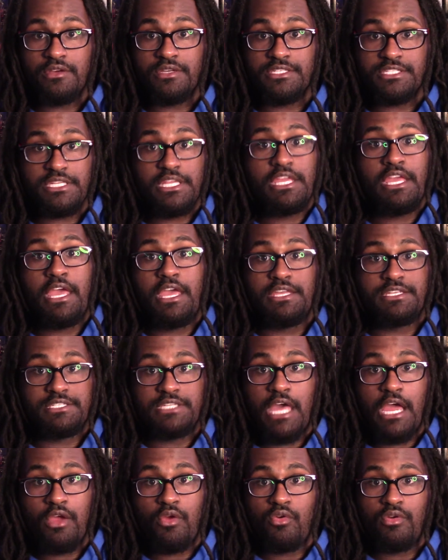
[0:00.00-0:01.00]
Because EA is
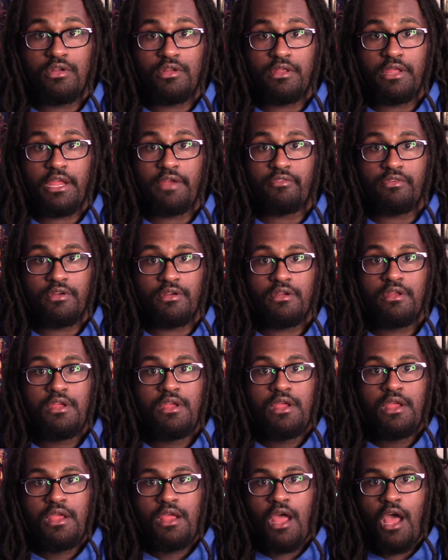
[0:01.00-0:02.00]
not going to ever...
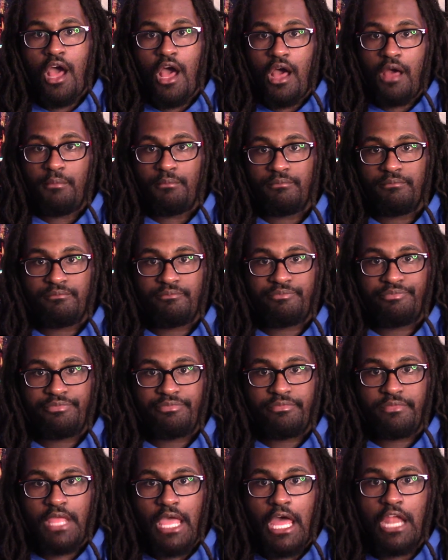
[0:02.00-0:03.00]
I
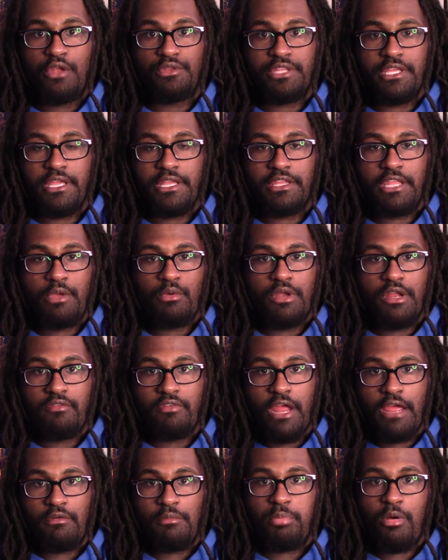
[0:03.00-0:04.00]
don't think they would ever
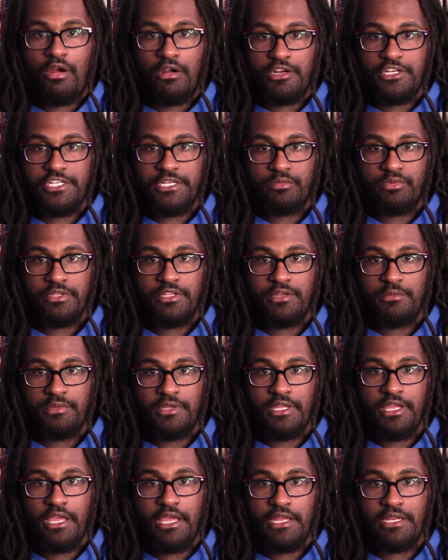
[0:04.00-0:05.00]
have a partnership with them
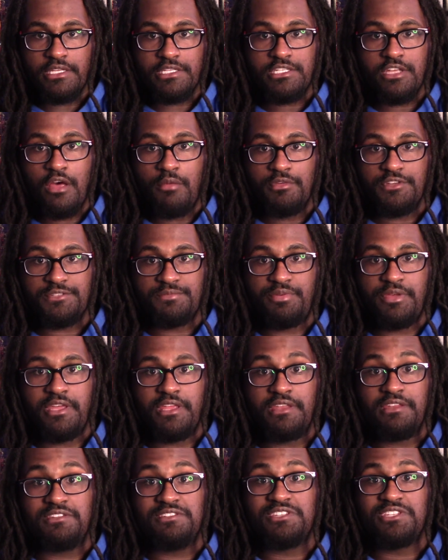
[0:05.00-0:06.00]
again. It's almost
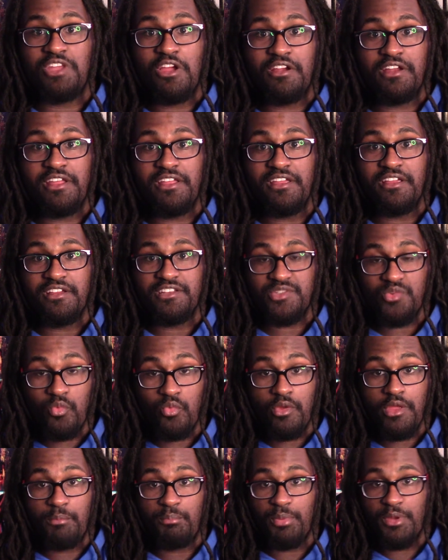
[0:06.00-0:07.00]
been 30 years,
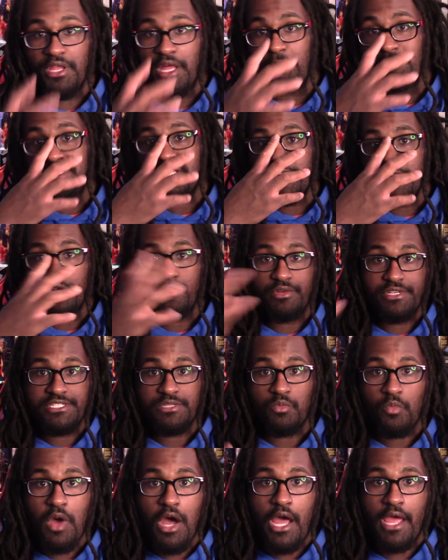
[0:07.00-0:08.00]
but I'm going to tell you the
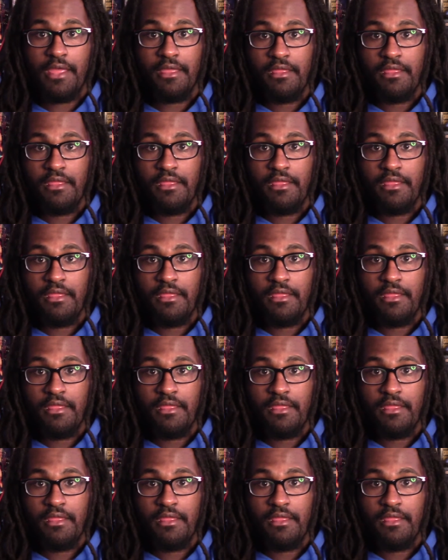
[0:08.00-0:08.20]
reason why.